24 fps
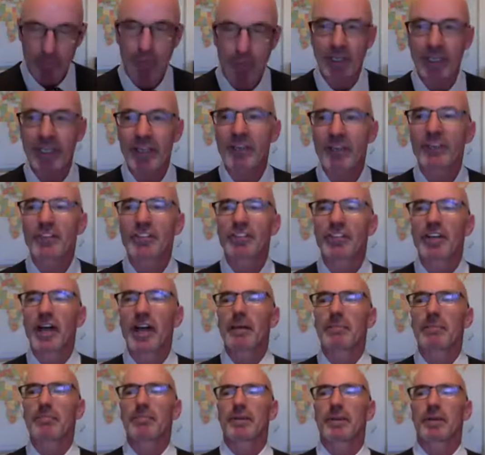Put in the
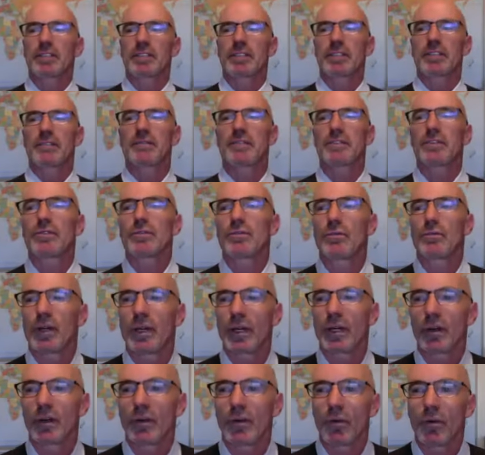chat box, if you
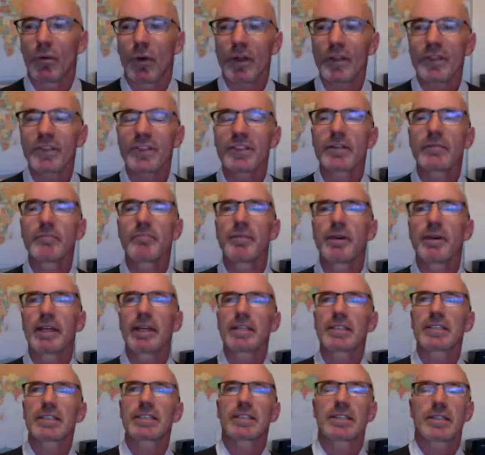will, what's the
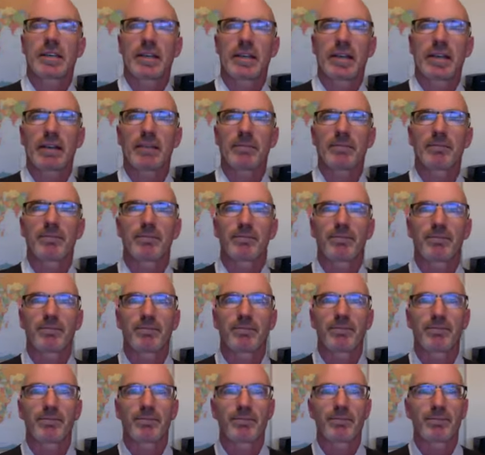biggest thing
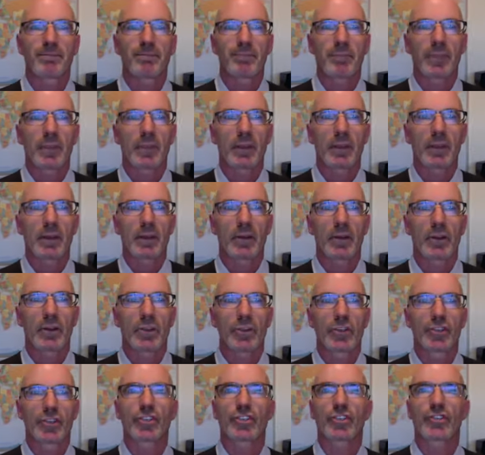
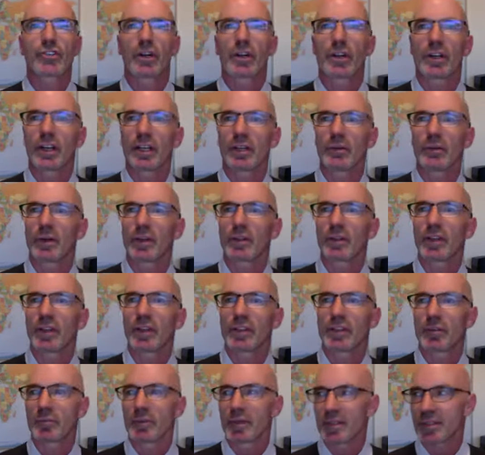you're struggling with in
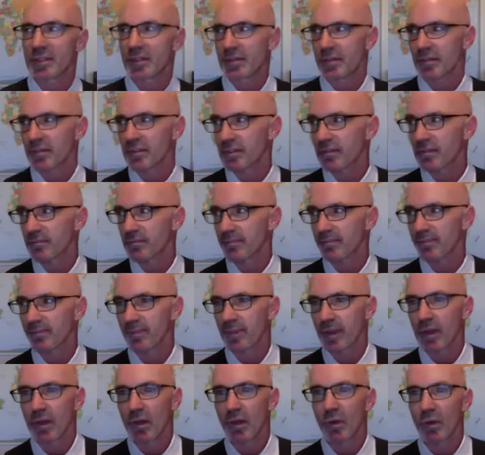your business?
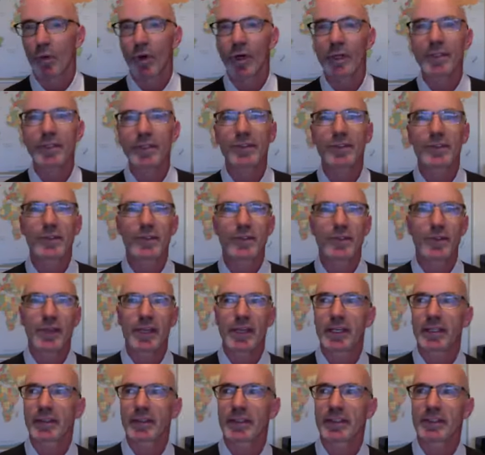What's the
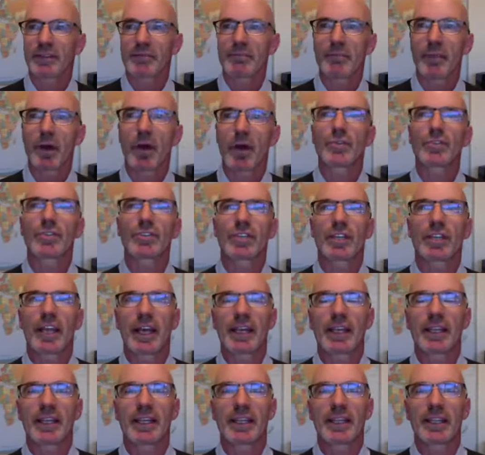thing that's most
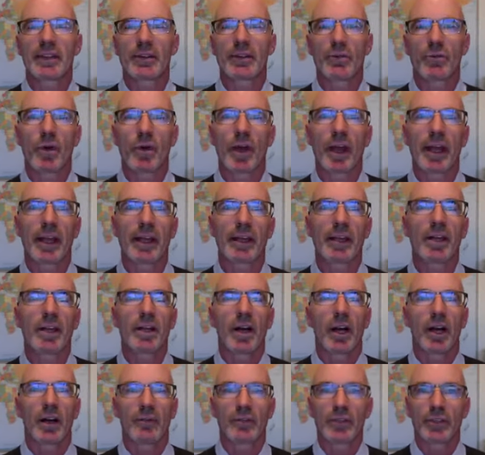getting in the way
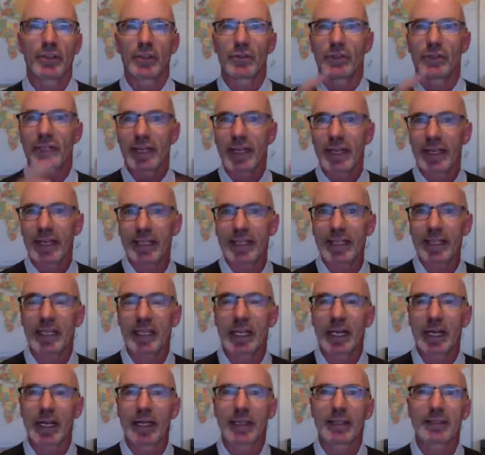of you getting
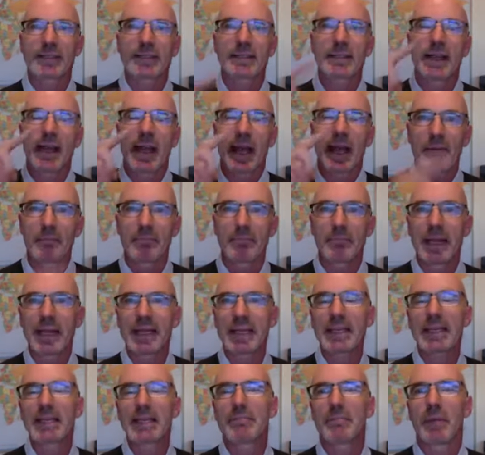clients and
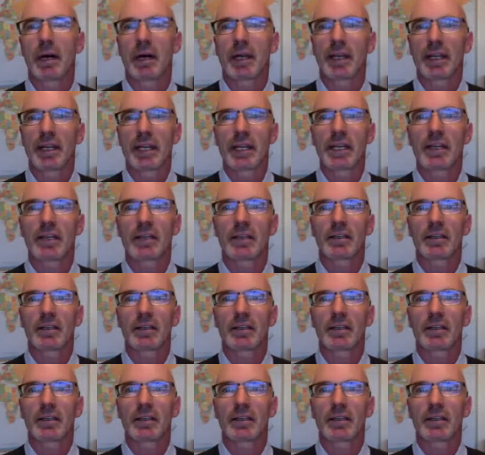making money